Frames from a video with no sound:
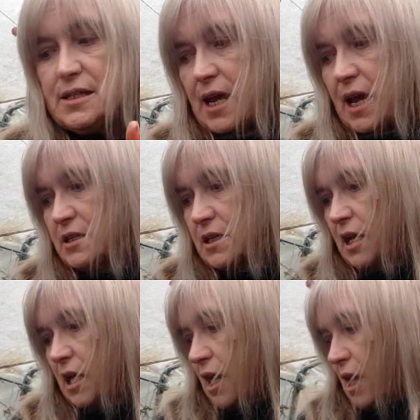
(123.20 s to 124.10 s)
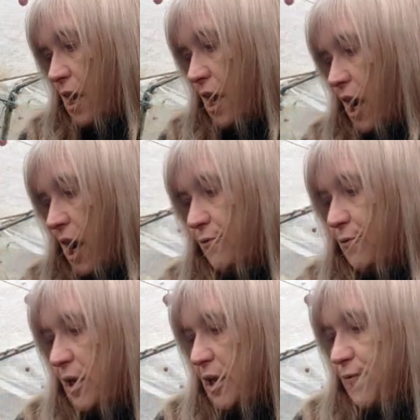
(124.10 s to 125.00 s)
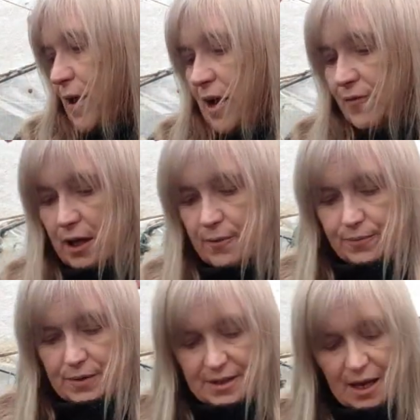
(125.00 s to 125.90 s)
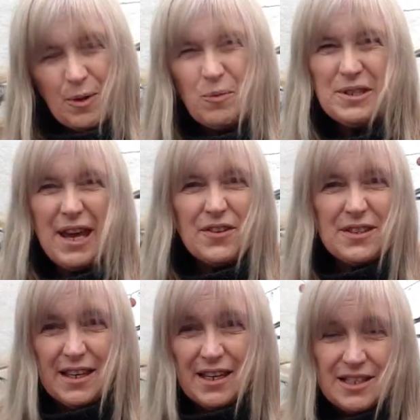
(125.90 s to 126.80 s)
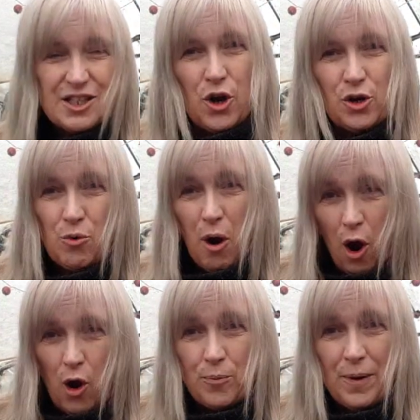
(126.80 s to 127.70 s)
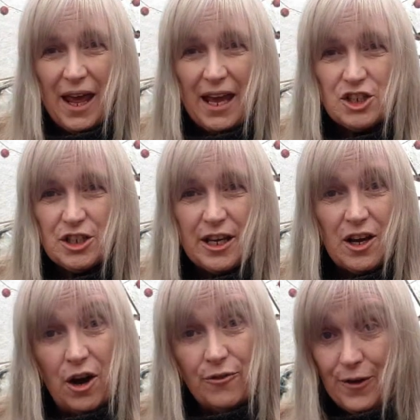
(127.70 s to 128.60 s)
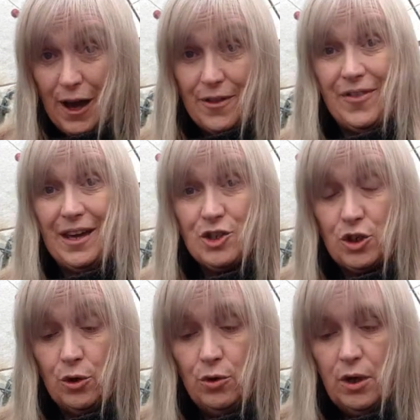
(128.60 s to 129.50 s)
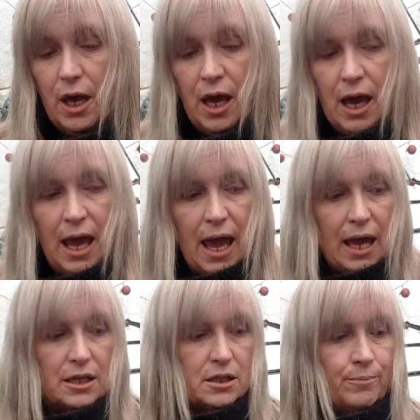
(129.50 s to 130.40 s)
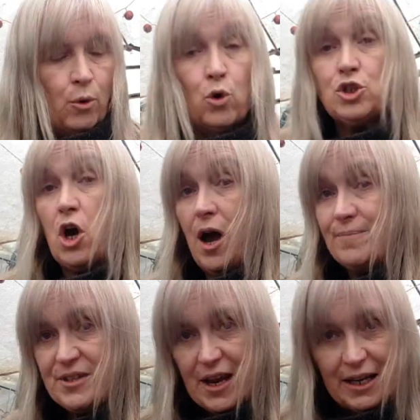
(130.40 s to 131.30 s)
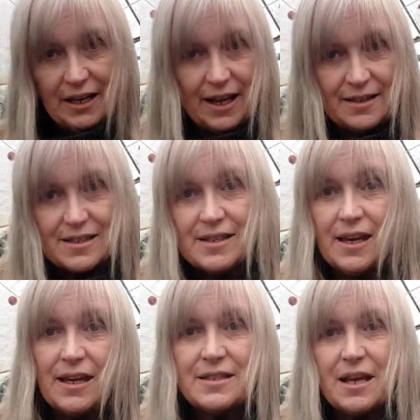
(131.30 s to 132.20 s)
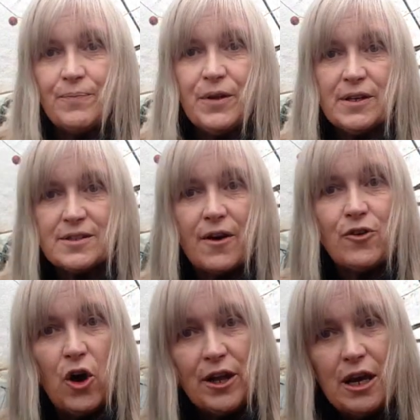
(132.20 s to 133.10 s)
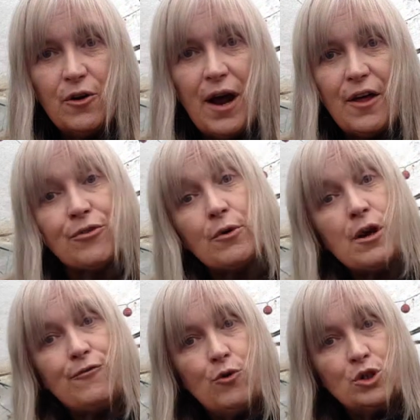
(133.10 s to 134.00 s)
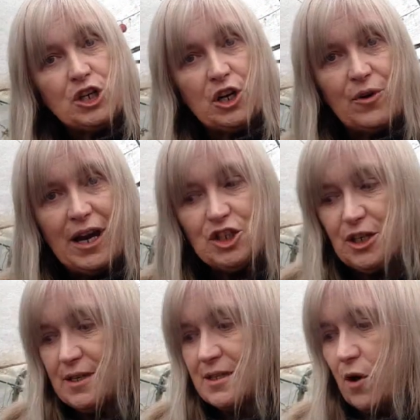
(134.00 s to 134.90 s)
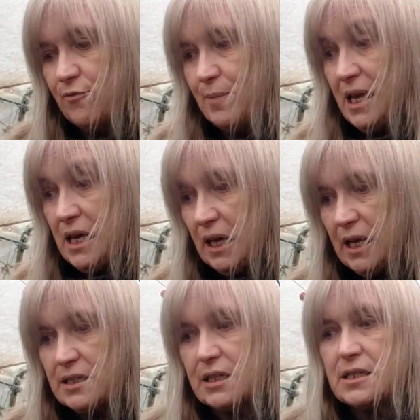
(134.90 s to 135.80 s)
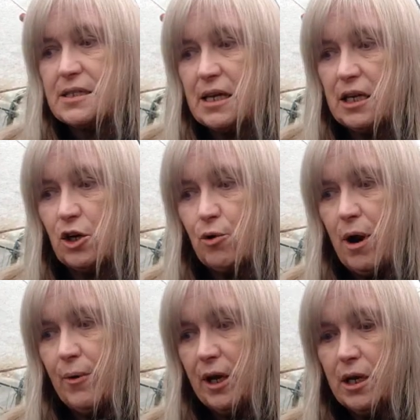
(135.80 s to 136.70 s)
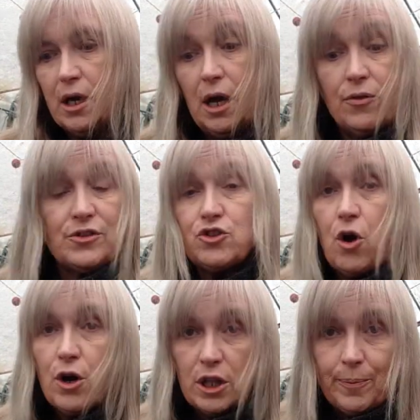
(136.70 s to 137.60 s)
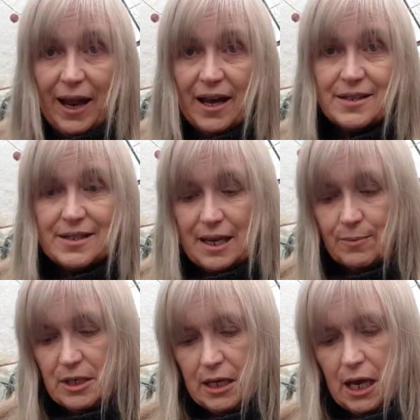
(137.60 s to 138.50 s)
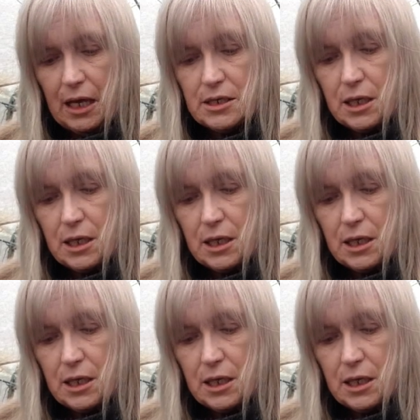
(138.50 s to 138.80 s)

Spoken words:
and I've really found that some people say the seeds don't grow, but actually I've found that they do. And the more times I collect the seed, some things I've got here are 3 or 4 generations of me collecting the seed and growing, the stronger the plants seem to get.